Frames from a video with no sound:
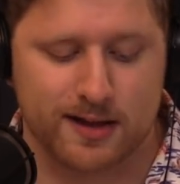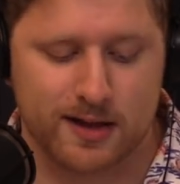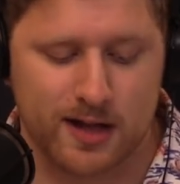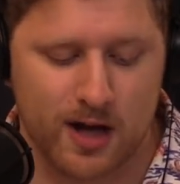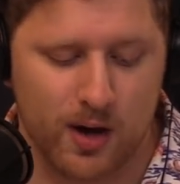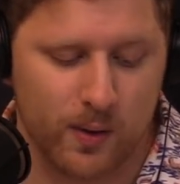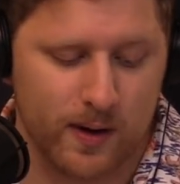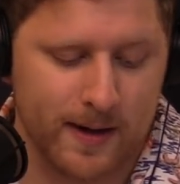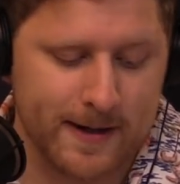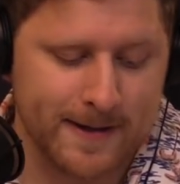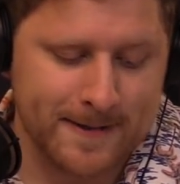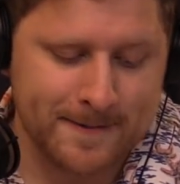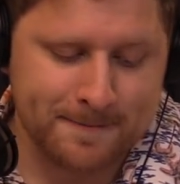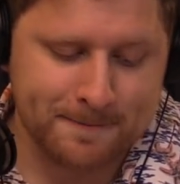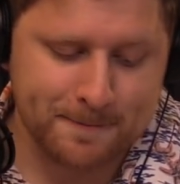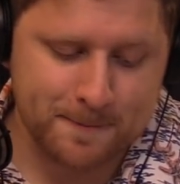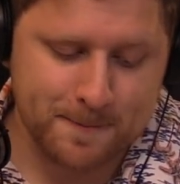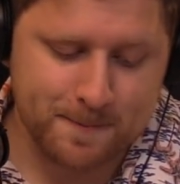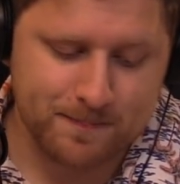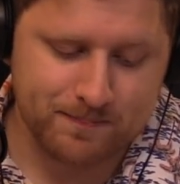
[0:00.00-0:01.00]
So
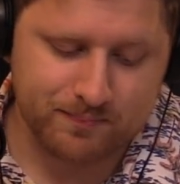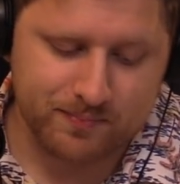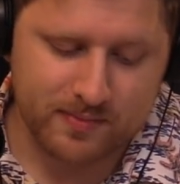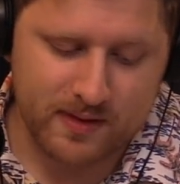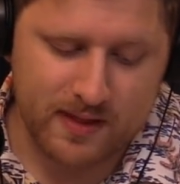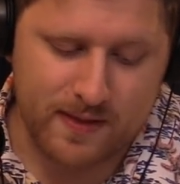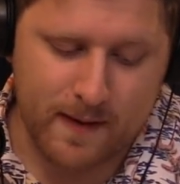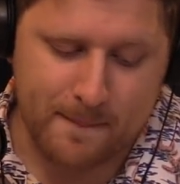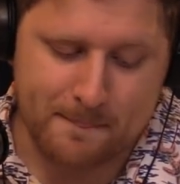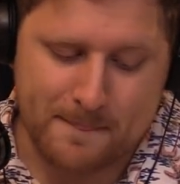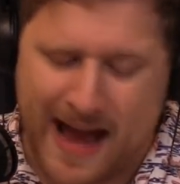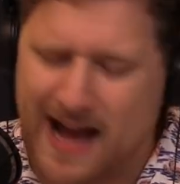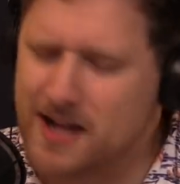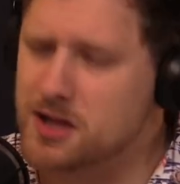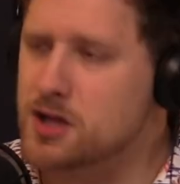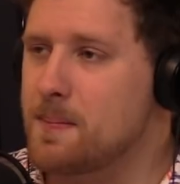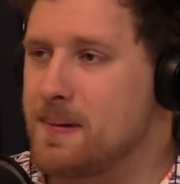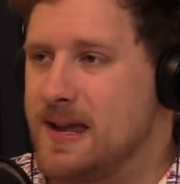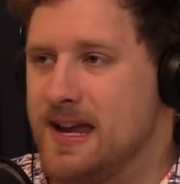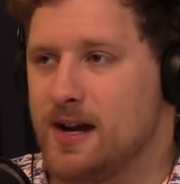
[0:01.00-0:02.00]
the
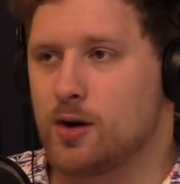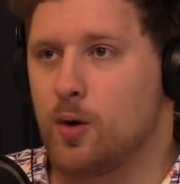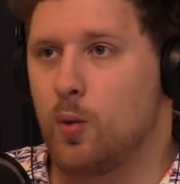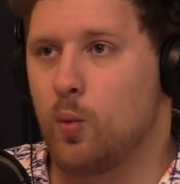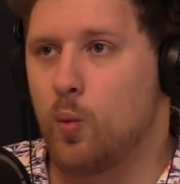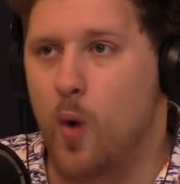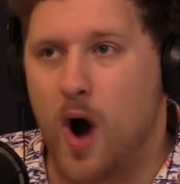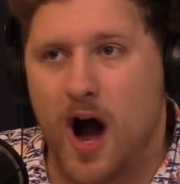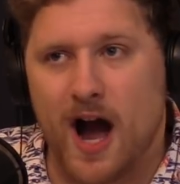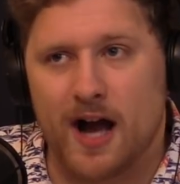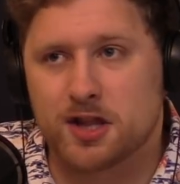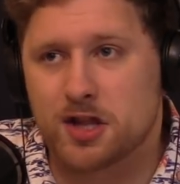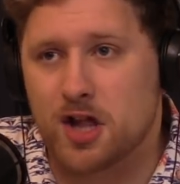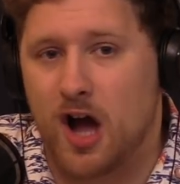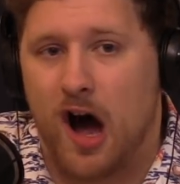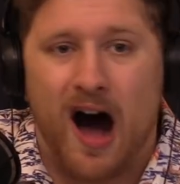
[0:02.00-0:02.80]
matchup here to watch,